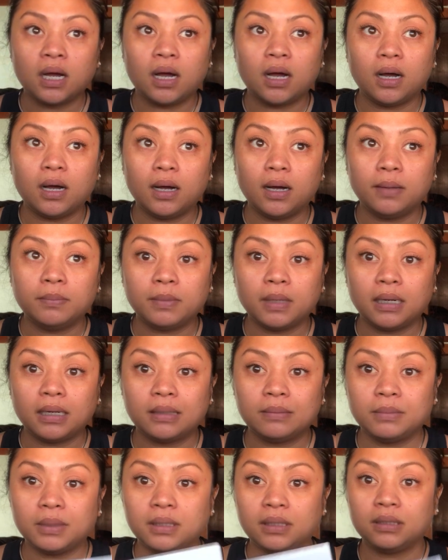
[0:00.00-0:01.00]
I'm
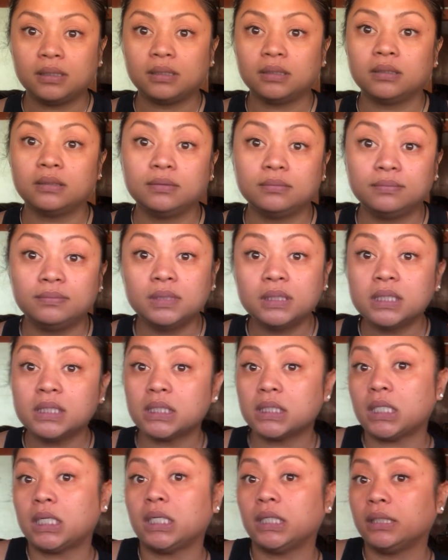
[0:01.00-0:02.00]
a
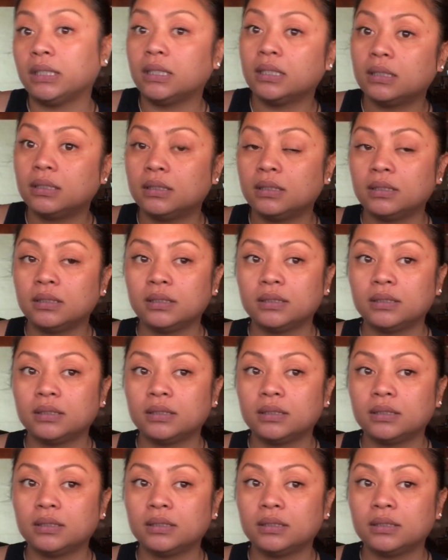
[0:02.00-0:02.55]
Visaya,